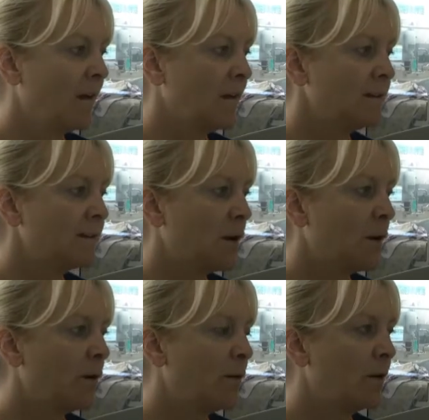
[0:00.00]

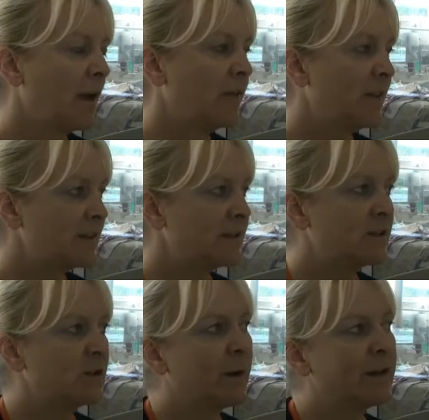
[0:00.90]
So in this
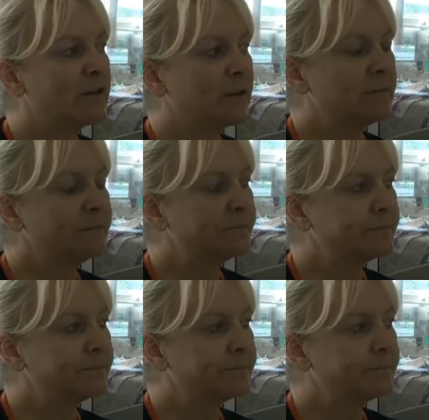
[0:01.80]
situation,